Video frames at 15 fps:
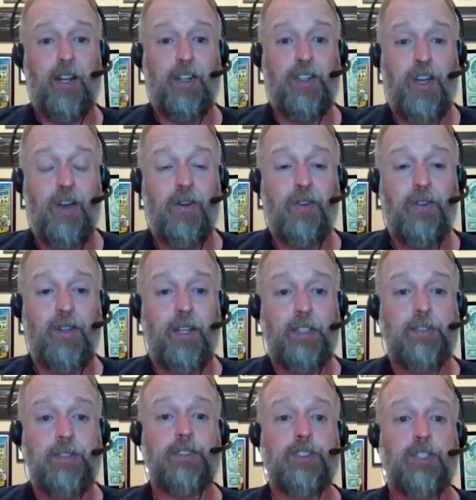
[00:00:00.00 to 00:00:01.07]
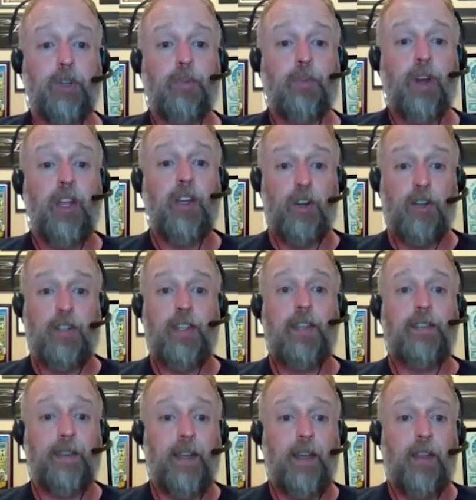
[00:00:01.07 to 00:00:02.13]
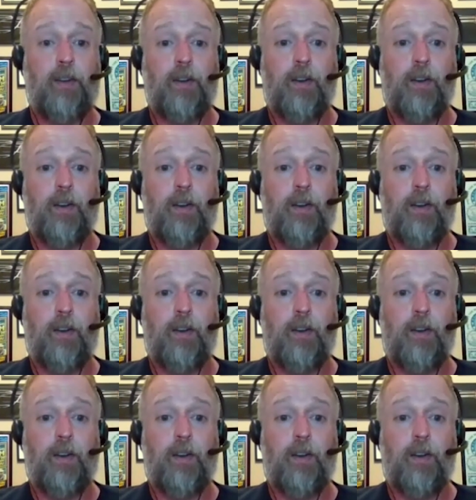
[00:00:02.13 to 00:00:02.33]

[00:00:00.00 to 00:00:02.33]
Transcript: choked, is you're bringing your teeth together.